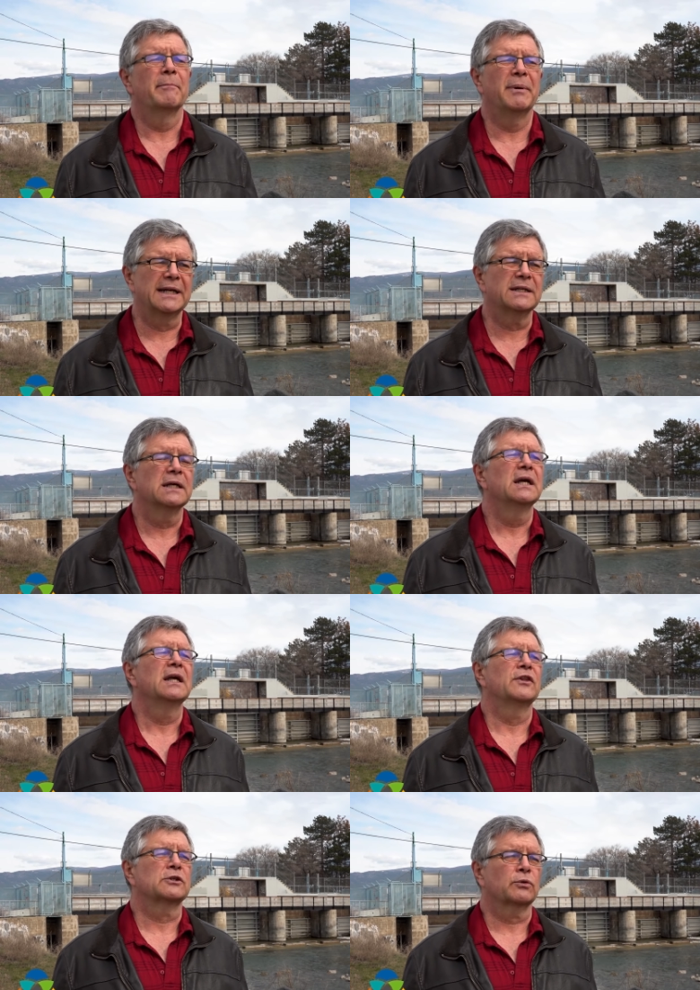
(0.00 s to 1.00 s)
but
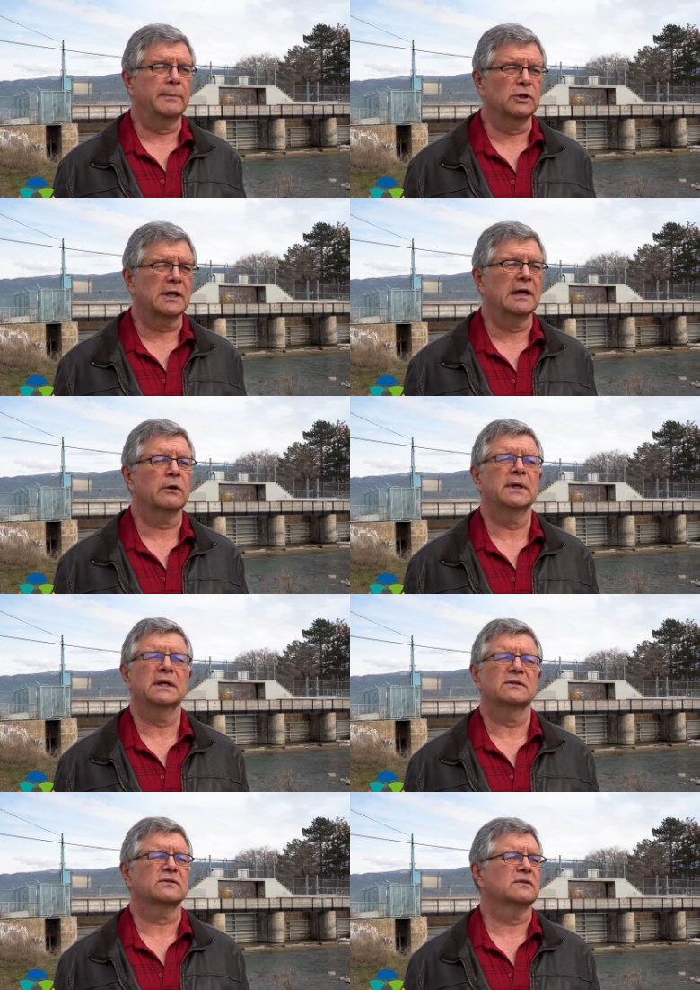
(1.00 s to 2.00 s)
the
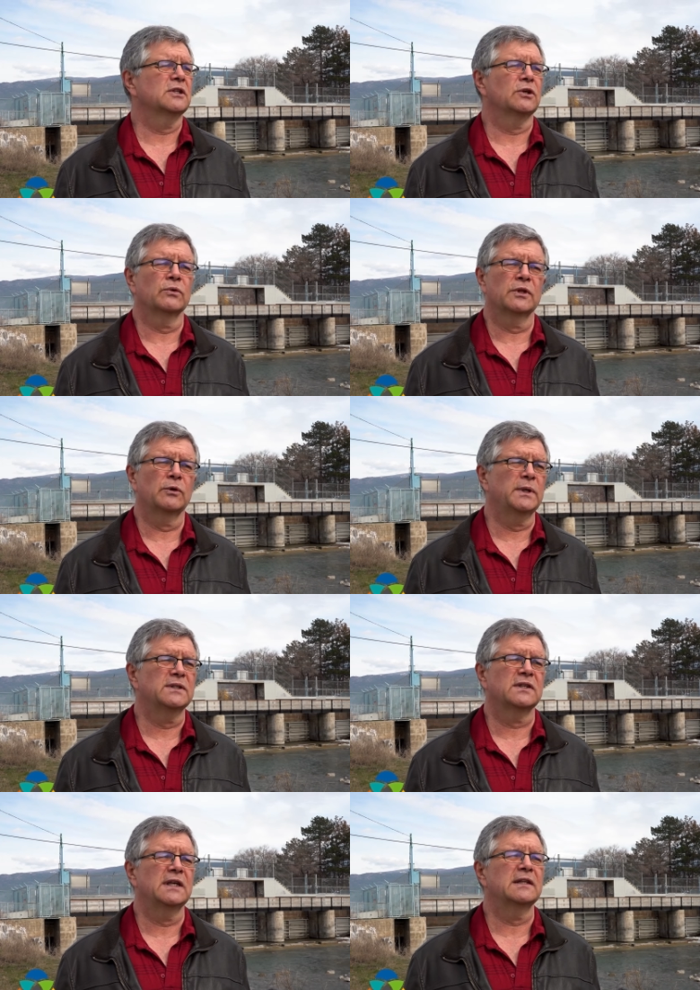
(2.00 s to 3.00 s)
tributaries you know that we
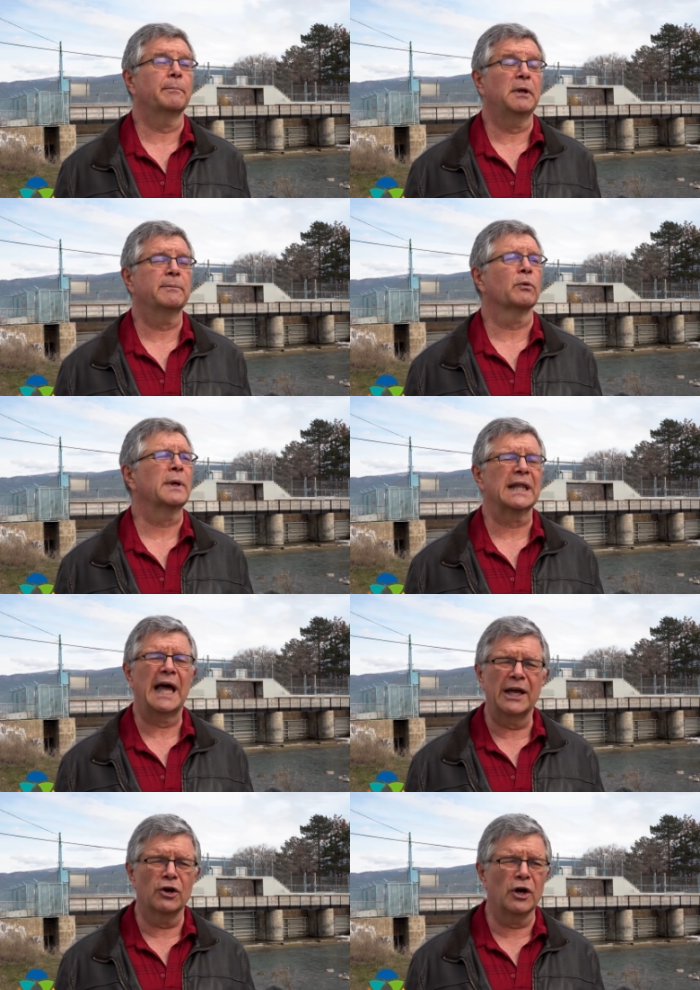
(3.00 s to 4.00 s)
see that people
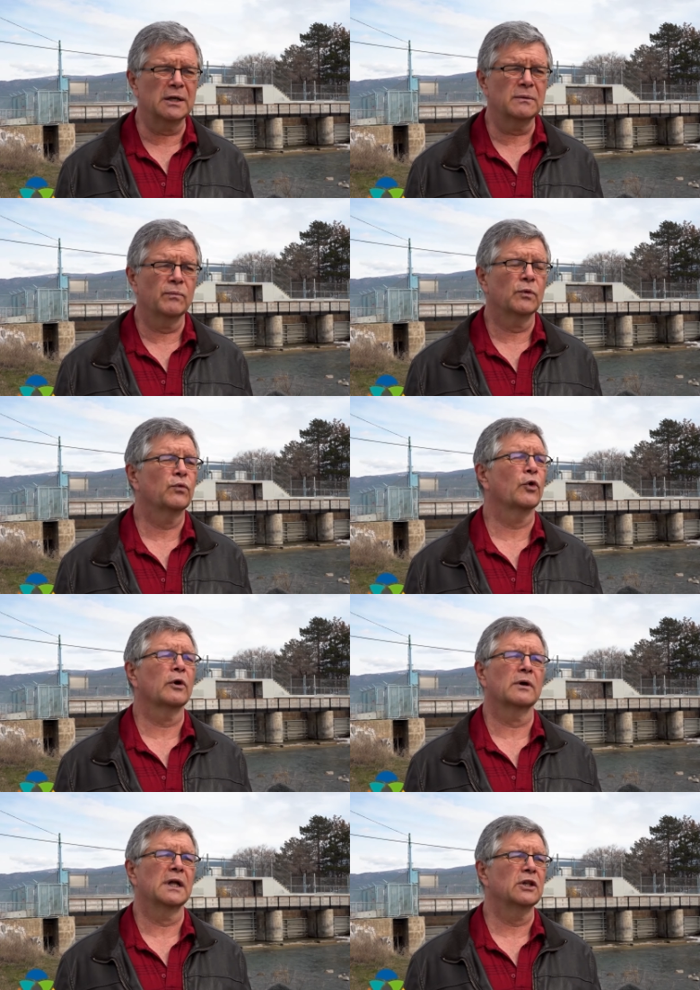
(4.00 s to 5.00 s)
rely on
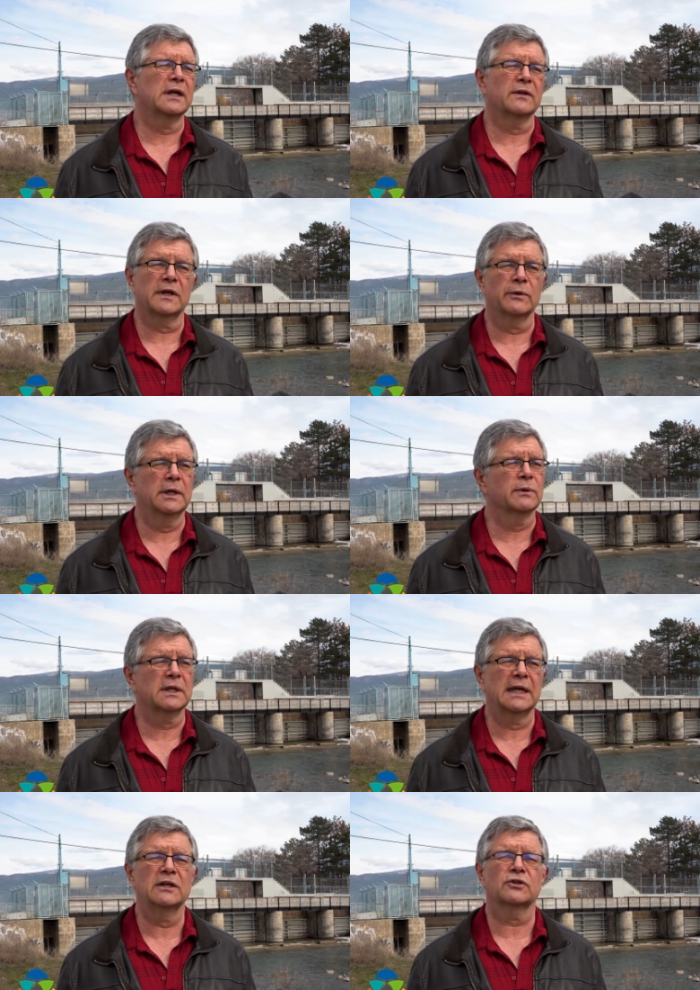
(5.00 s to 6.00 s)
for a lot of their
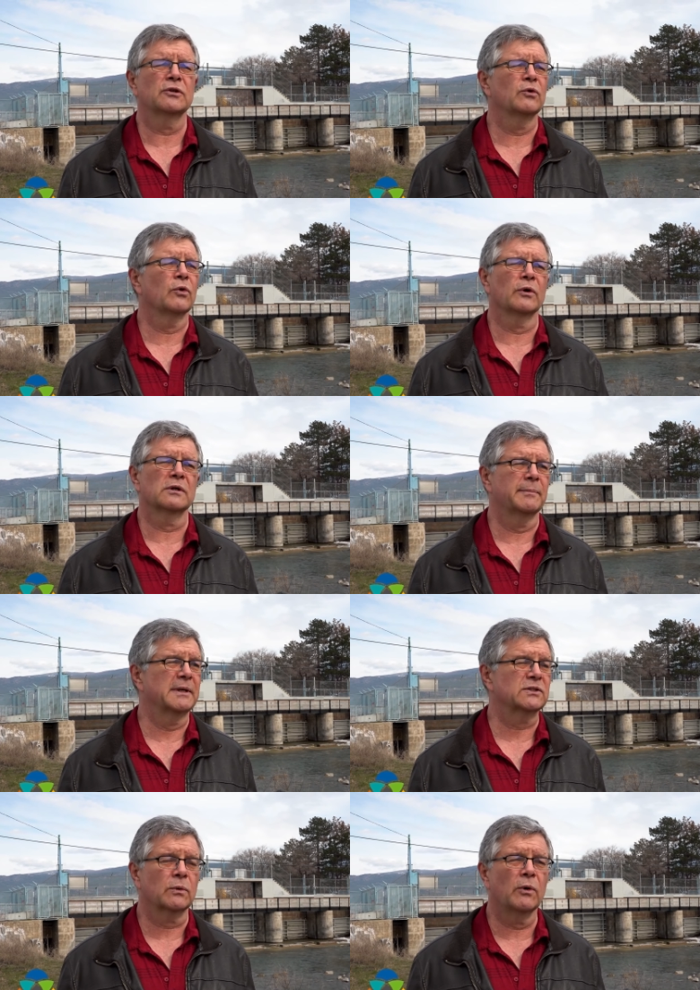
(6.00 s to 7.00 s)
irrigation or
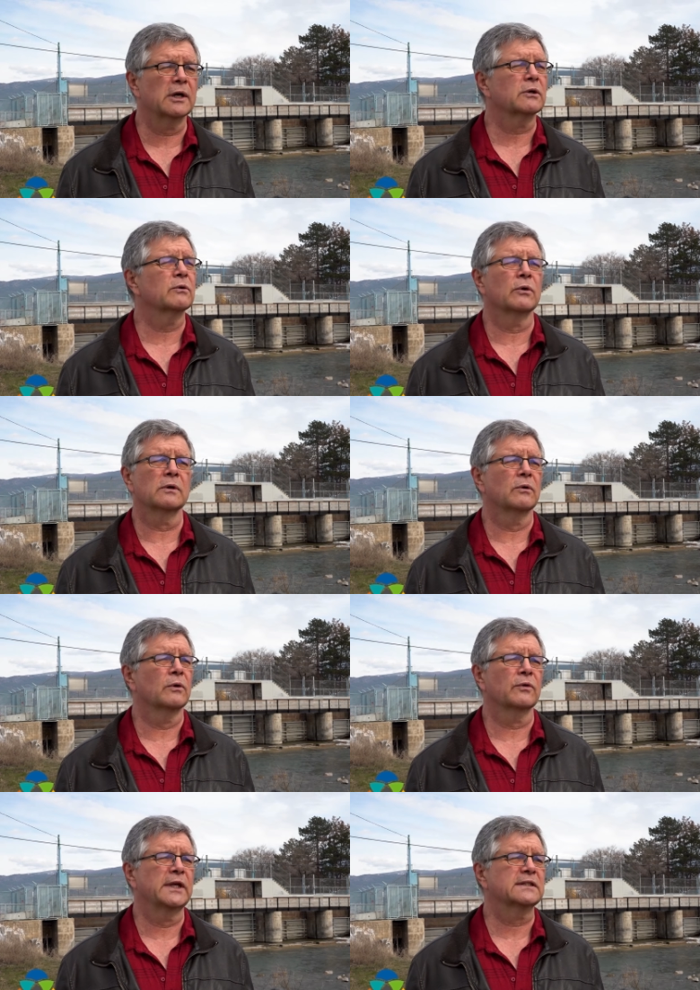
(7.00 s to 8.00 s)
domestic water or,
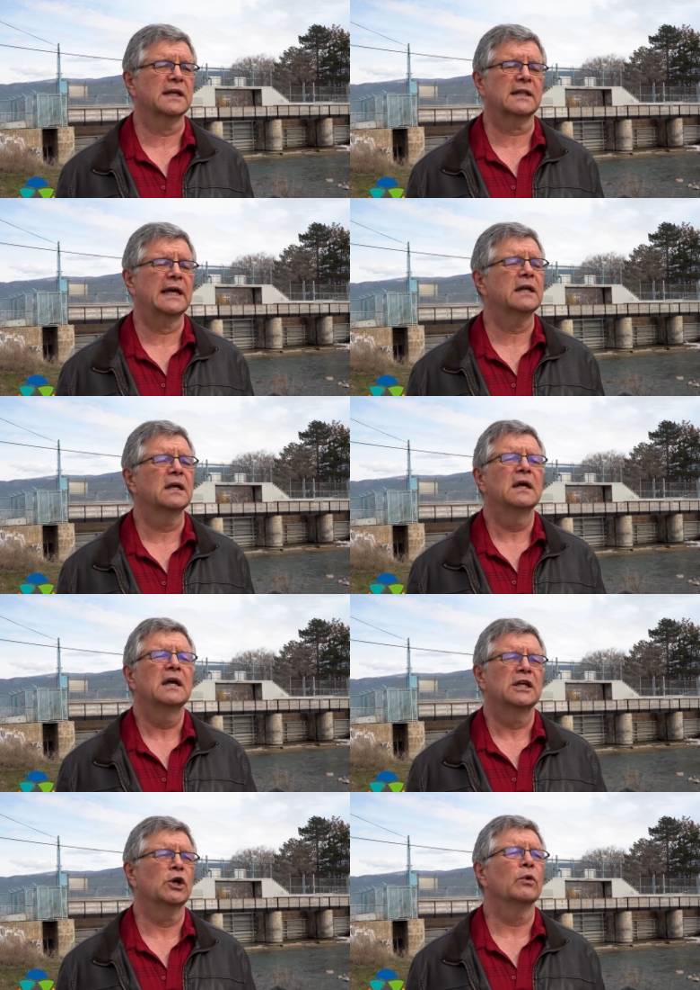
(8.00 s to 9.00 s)
or things like that,
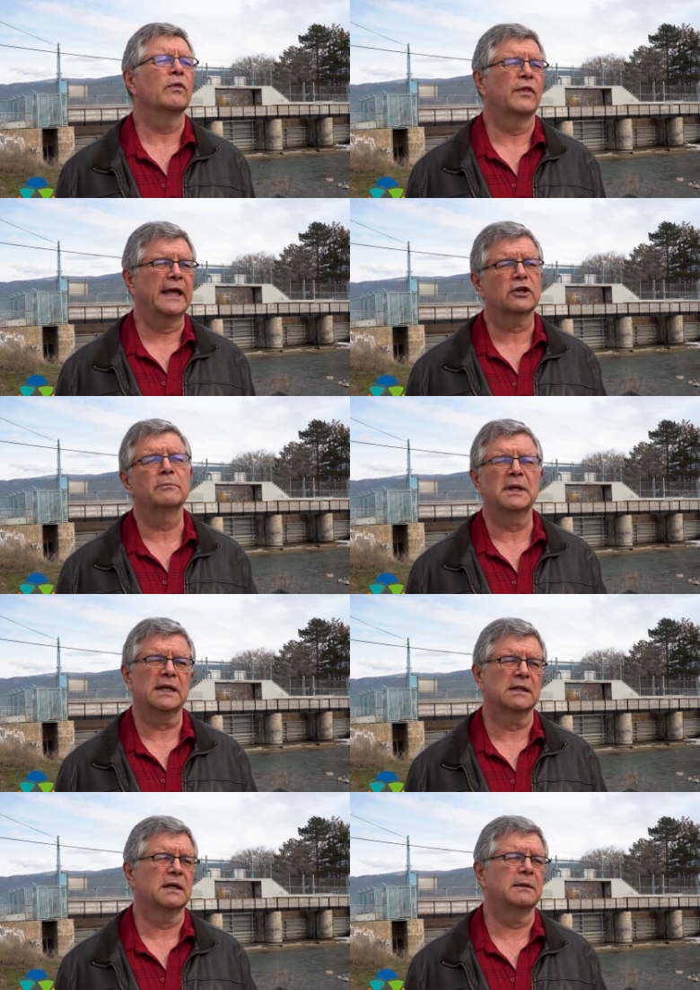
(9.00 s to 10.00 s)
you know they could
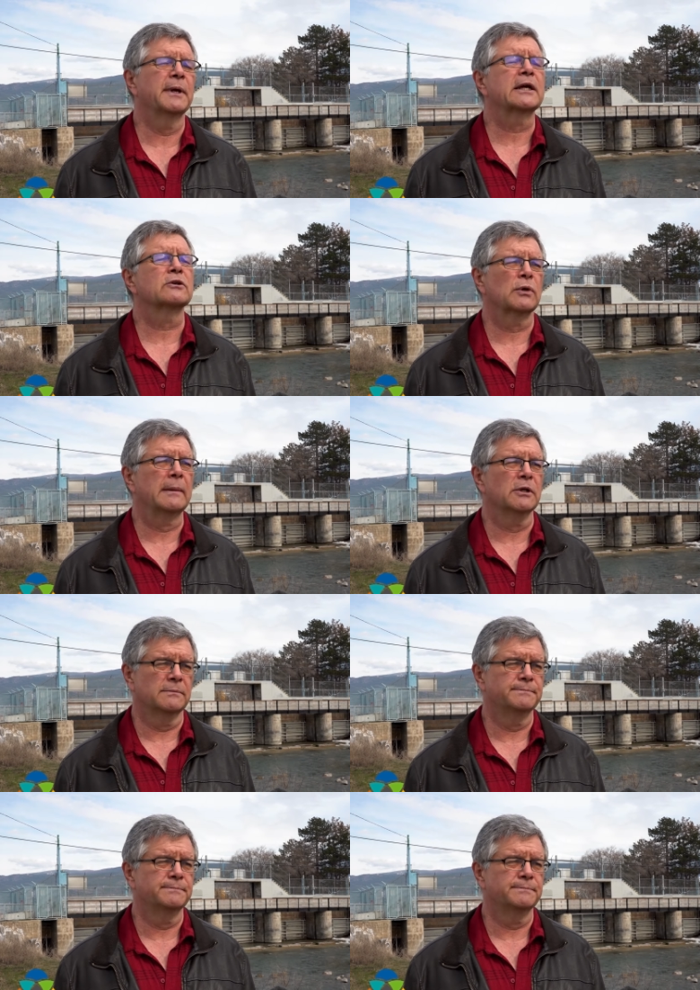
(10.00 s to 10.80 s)
be in, in bigger trouble.